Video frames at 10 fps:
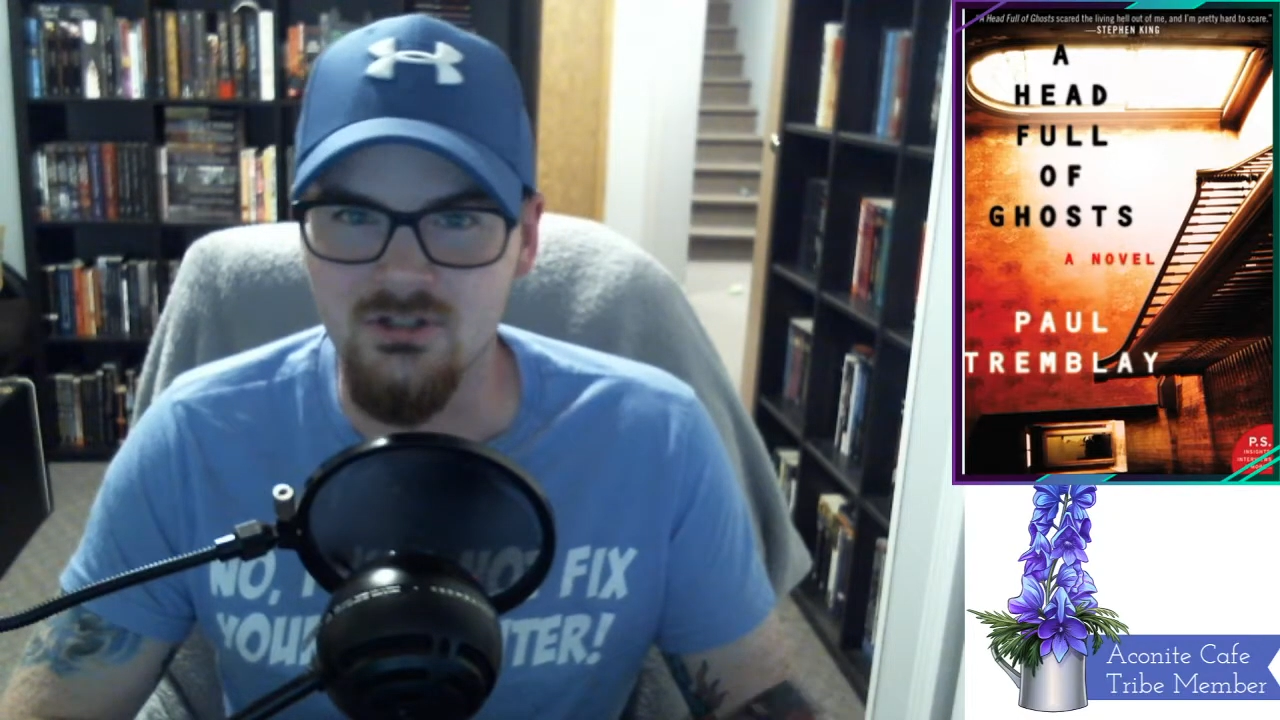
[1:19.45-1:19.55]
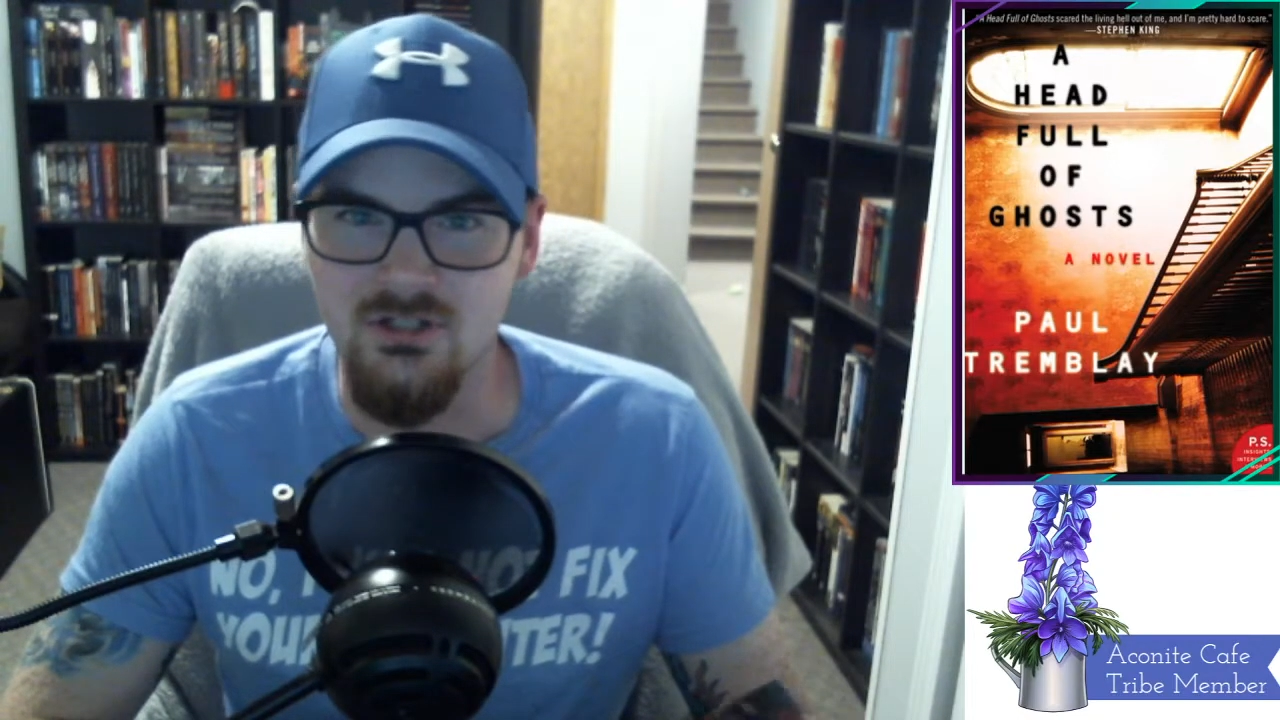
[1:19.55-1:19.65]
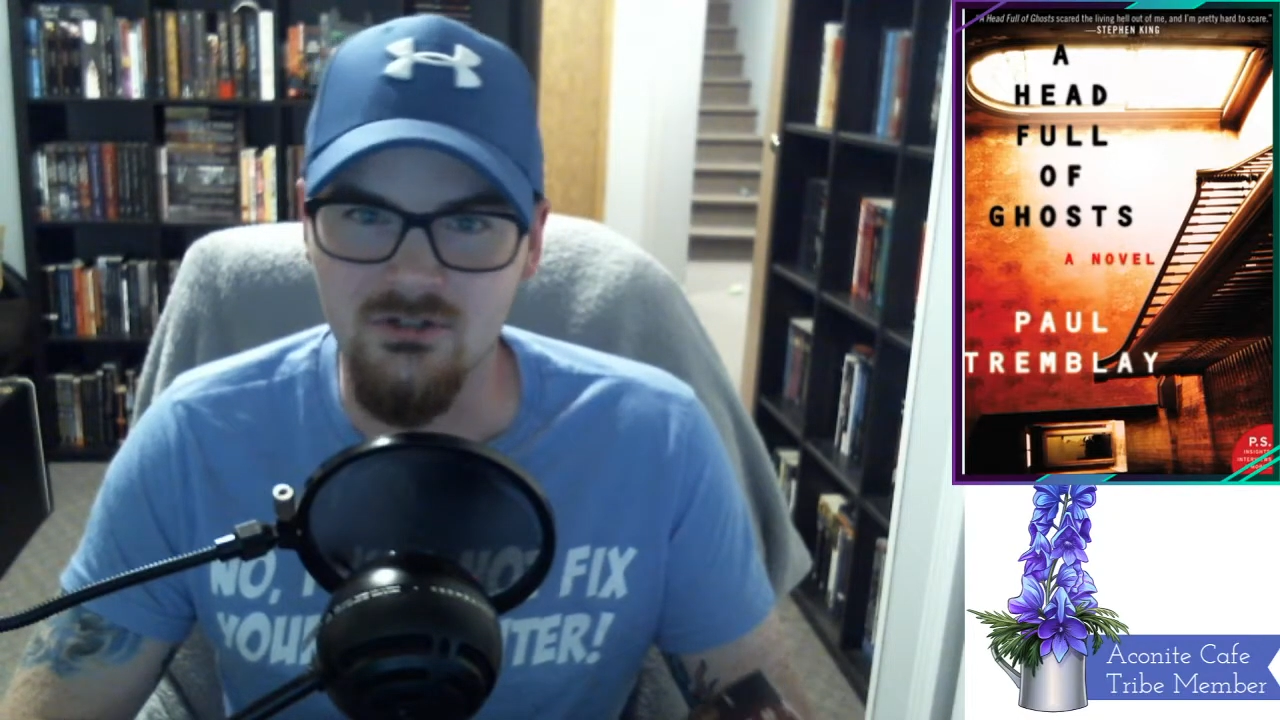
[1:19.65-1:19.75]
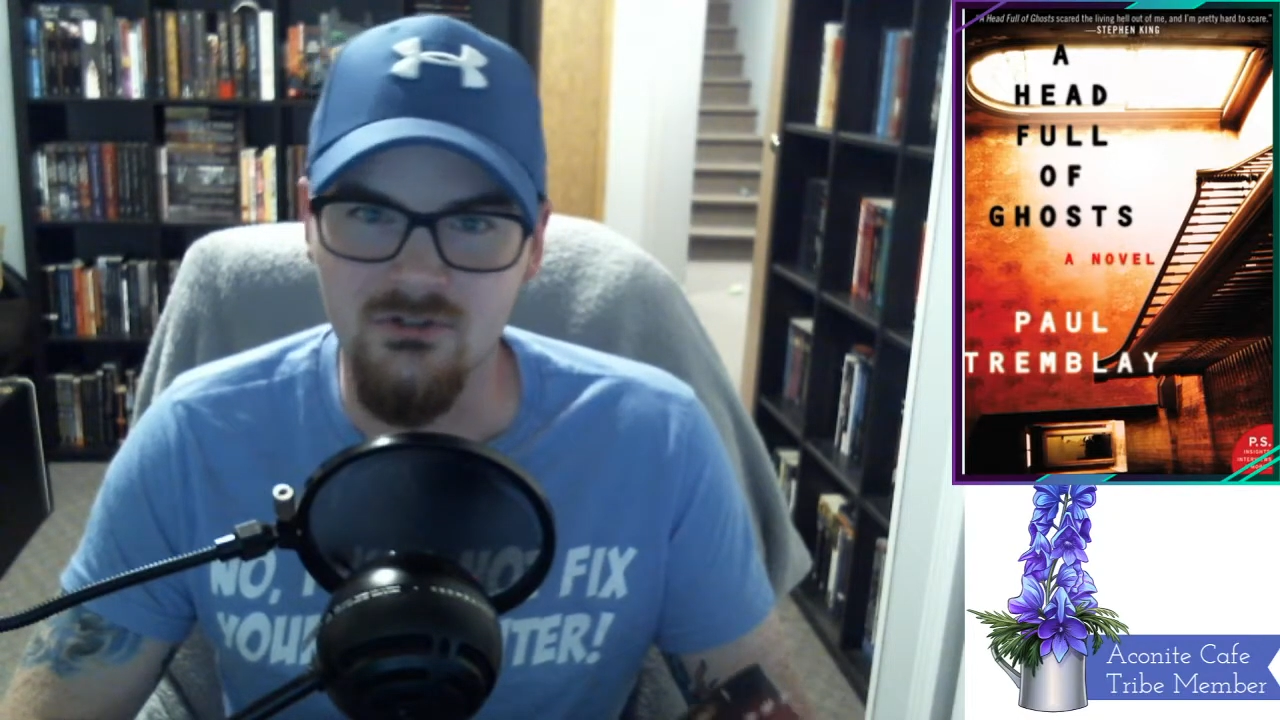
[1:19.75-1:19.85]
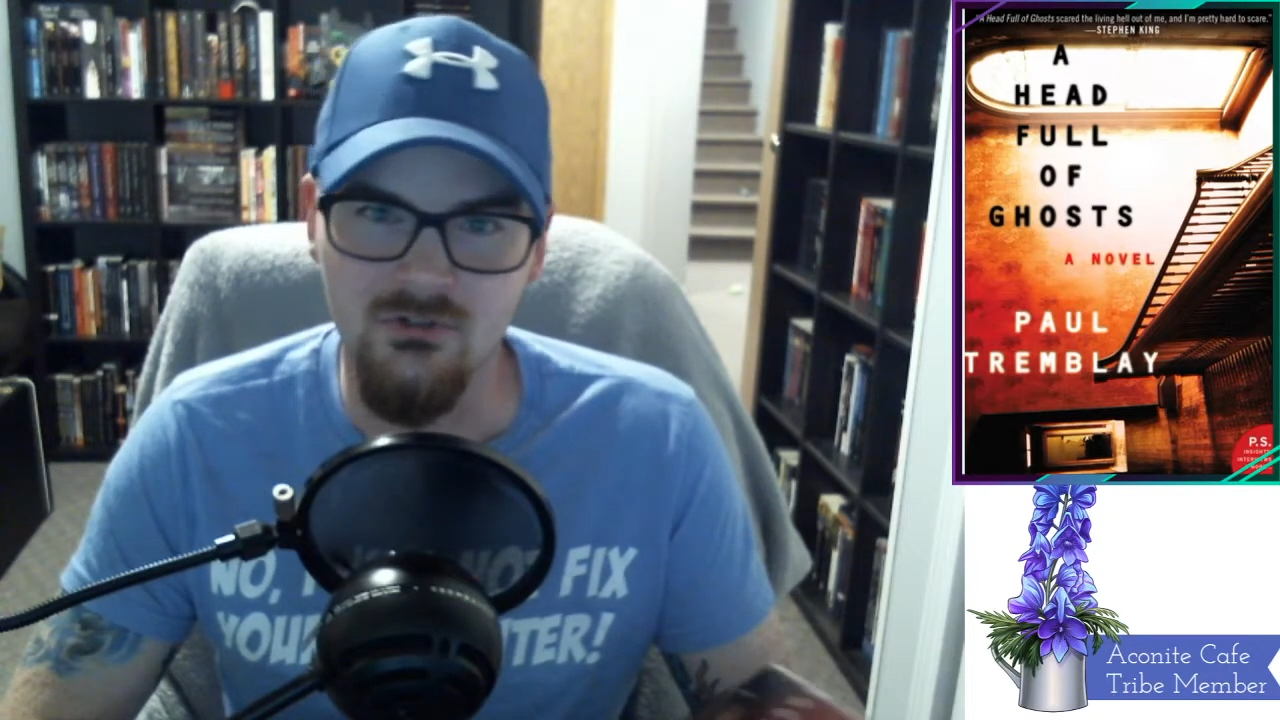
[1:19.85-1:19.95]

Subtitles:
kids to